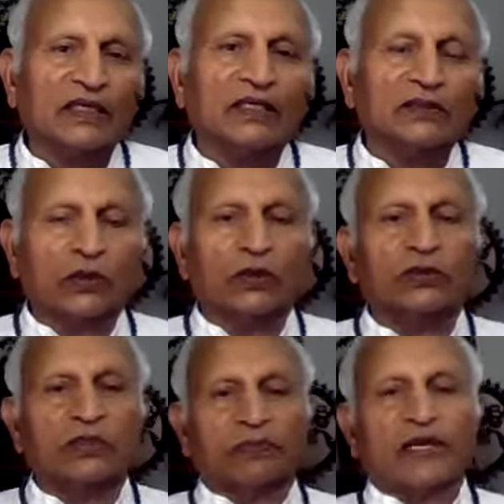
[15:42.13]
So,
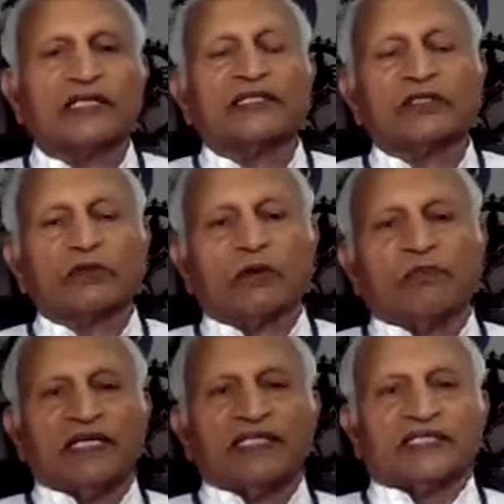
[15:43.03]
the practice of
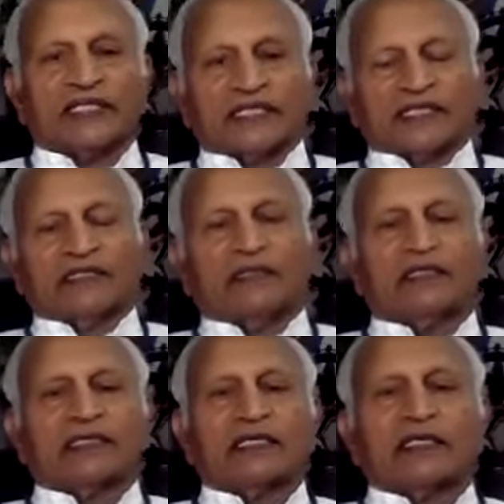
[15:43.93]
meditation
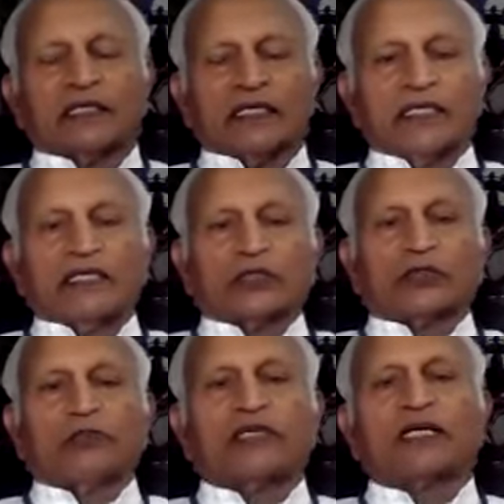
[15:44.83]
is to
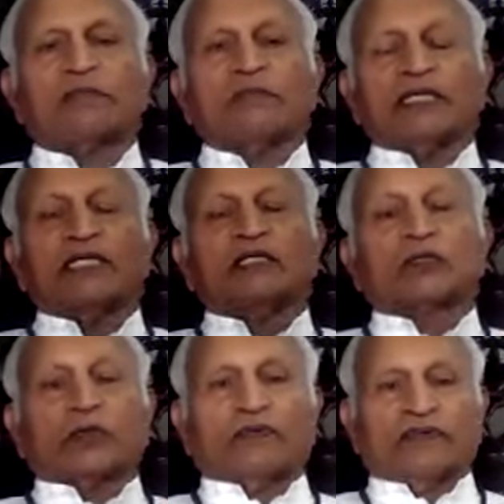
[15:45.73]
become
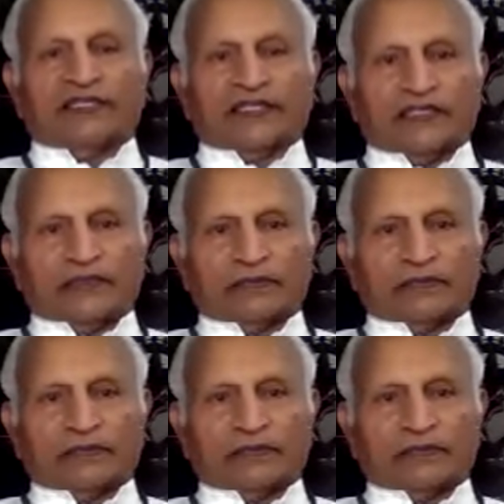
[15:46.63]
introverted,